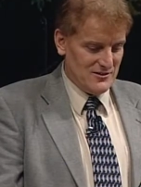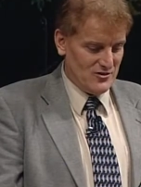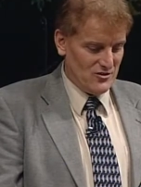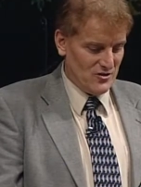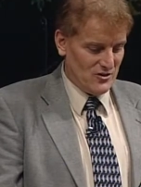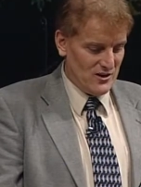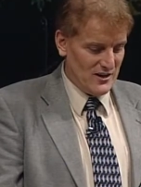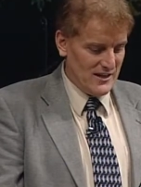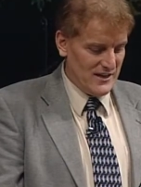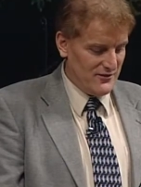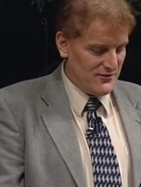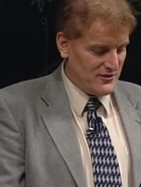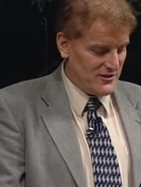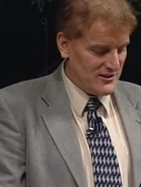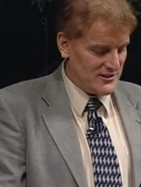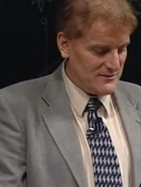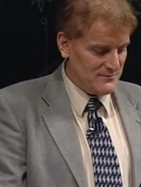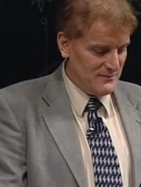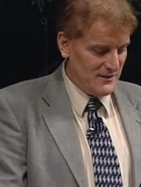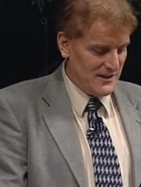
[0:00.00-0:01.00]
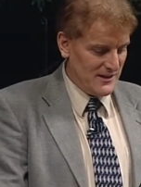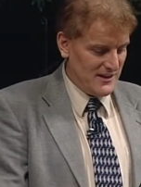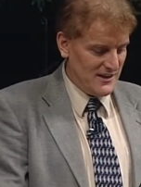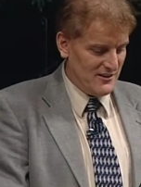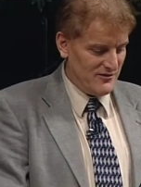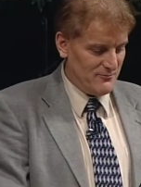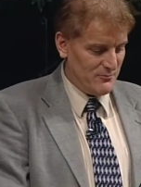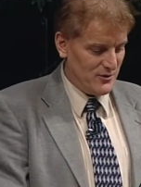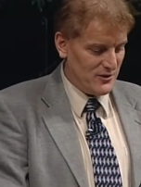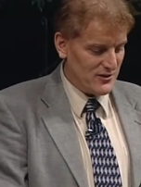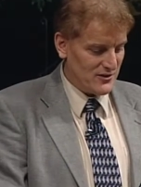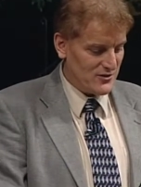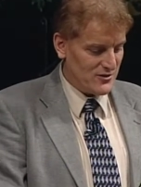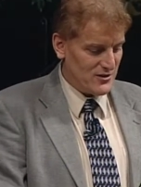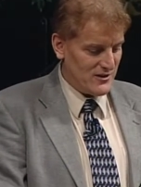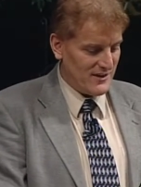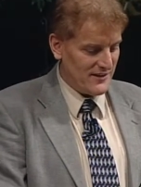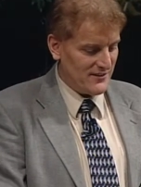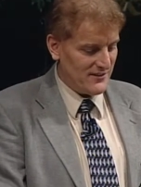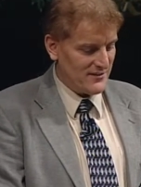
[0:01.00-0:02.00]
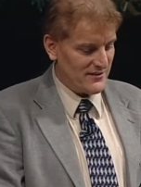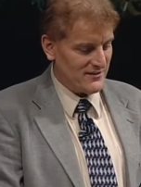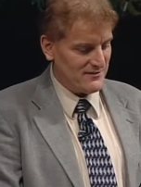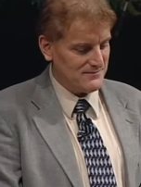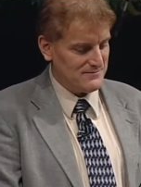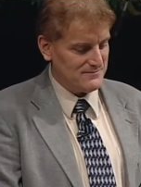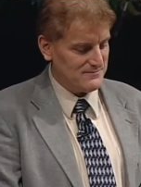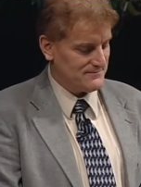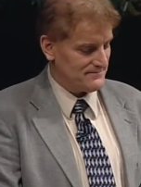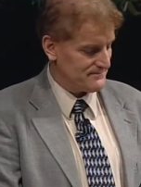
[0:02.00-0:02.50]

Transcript: Does your life, does my life point to Christ?